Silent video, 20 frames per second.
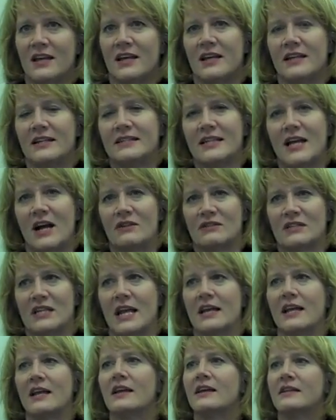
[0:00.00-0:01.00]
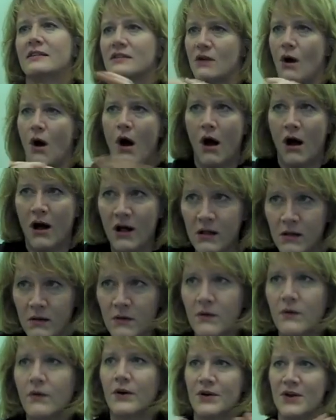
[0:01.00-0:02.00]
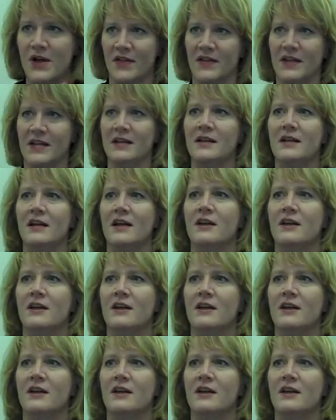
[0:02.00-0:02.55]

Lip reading: it sounds like it's all or nothing.